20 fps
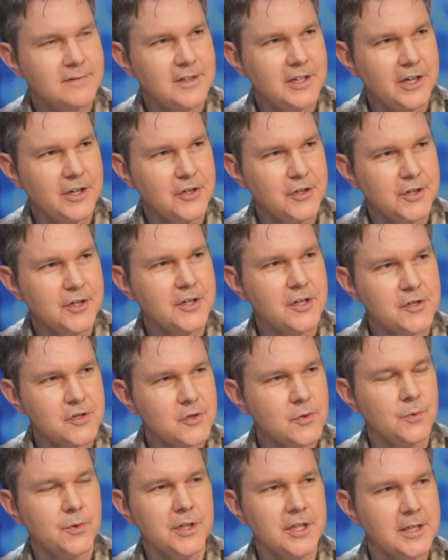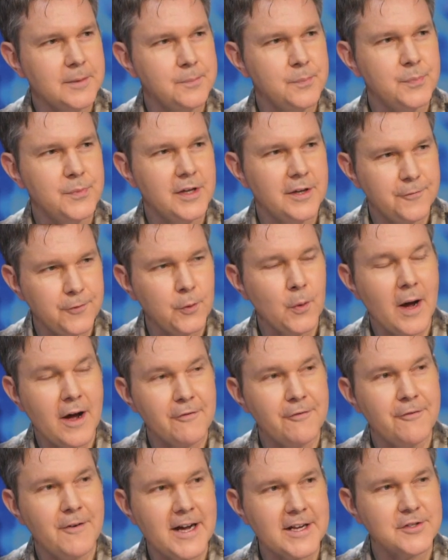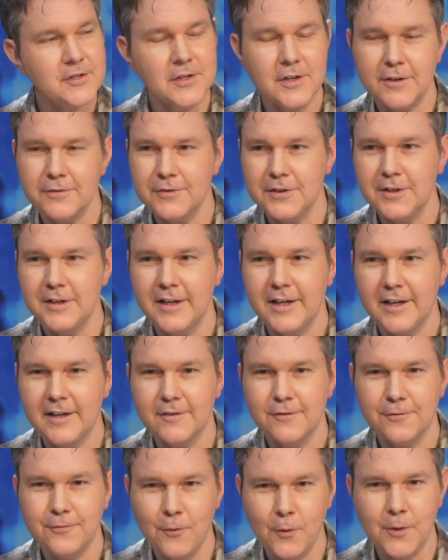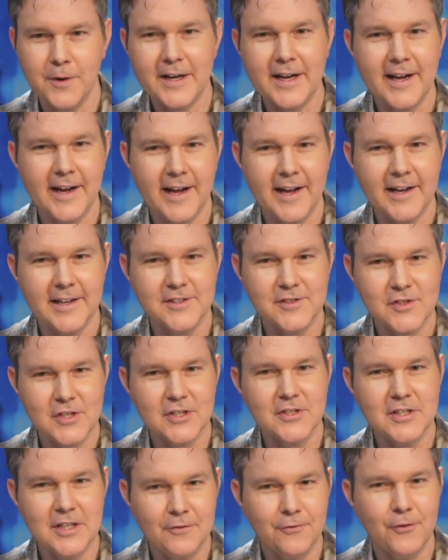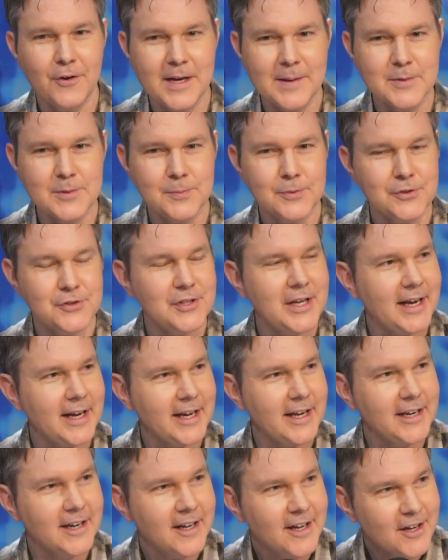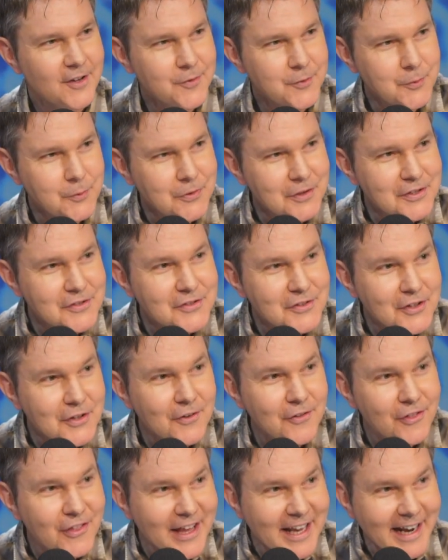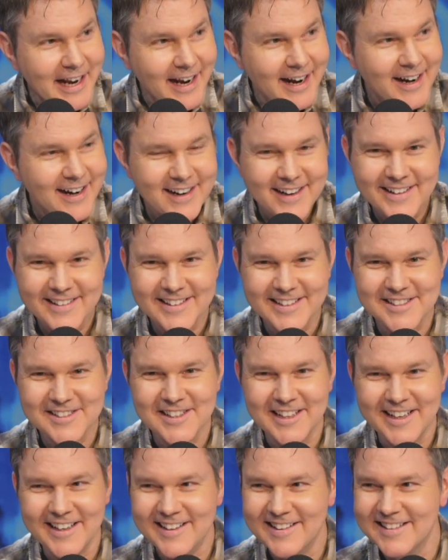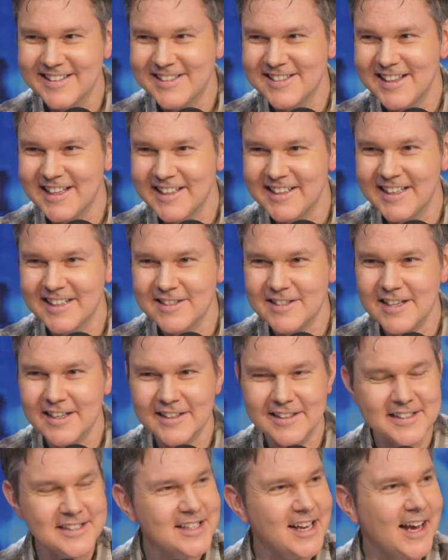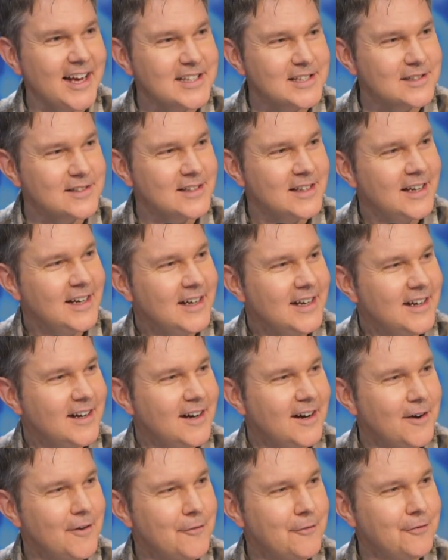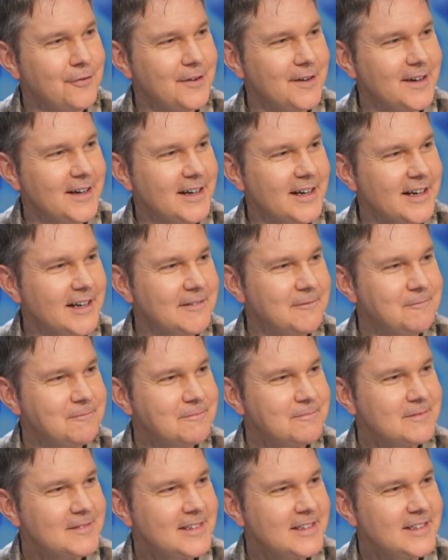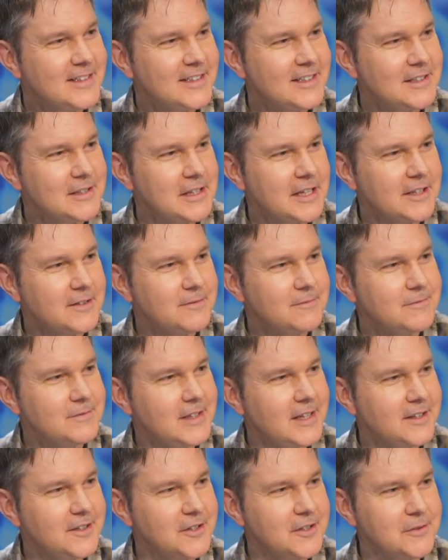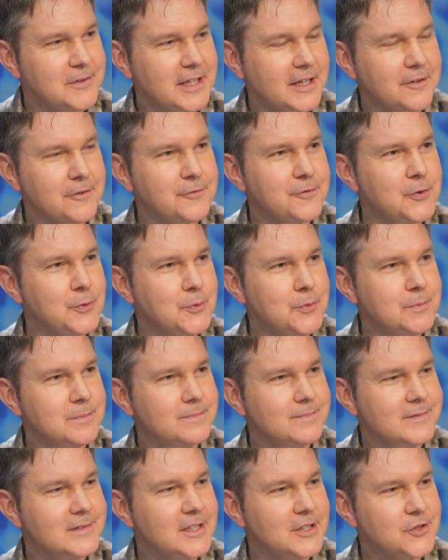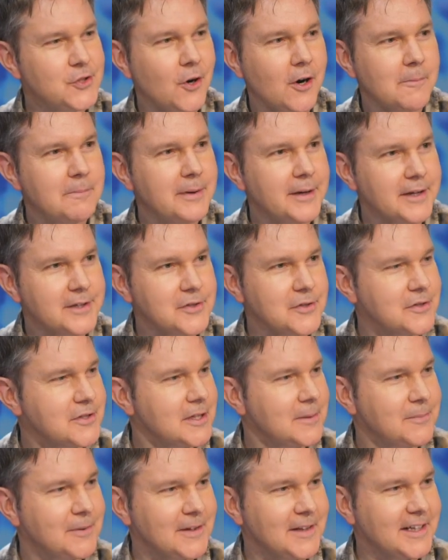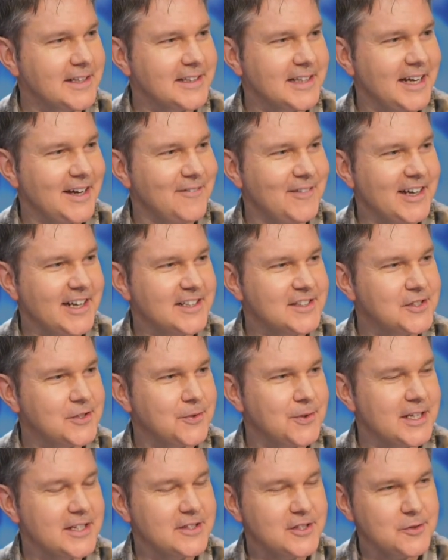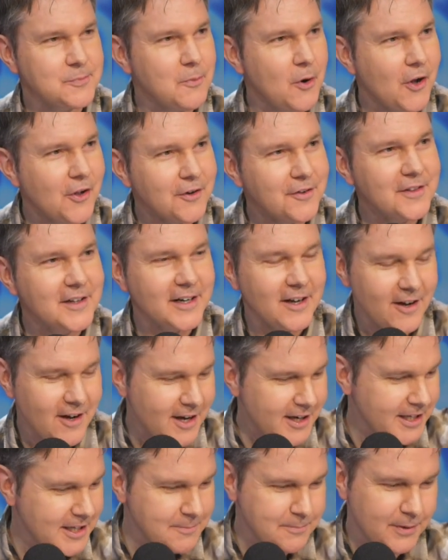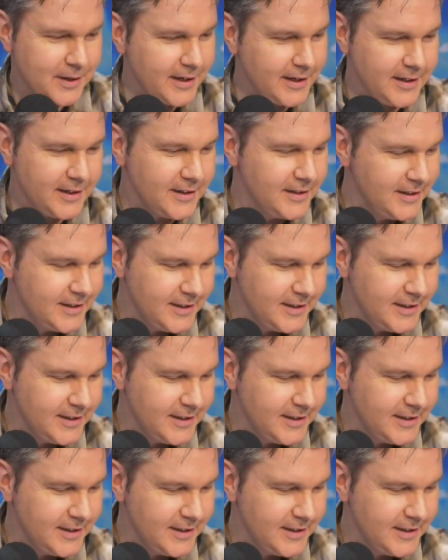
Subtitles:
you're going to stream, if you have fast enough internet, 4K, 60 frames per second through this little thing. This thing that's like the size of like, I don't know, like a few guitar picks or something like that, man. It's smaller than a hockey puck.